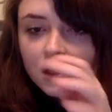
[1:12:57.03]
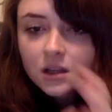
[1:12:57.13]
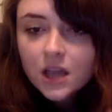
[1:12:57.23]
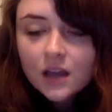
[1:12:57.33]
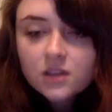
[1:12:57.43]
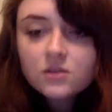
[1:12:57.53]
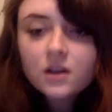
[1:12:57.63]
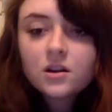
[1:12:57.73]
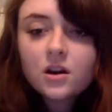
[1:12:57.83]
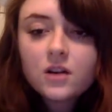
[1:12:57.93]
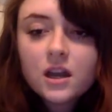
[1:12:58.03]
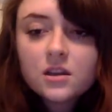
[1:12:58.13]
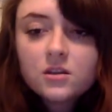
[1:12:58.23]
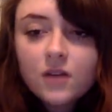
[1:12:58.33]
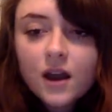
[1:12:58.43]
Yeah, you
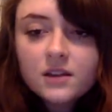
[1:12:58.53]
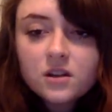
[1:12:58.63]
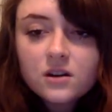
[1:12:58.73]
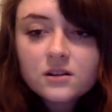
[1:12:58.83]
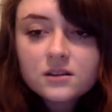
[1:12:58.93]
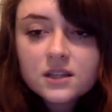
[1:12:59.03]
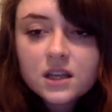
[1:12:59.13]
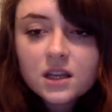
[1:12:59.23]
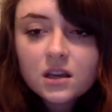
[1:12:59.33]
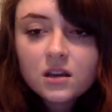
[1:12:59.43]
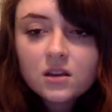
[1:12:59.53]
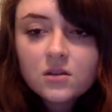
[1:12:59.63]
guys aren't seeing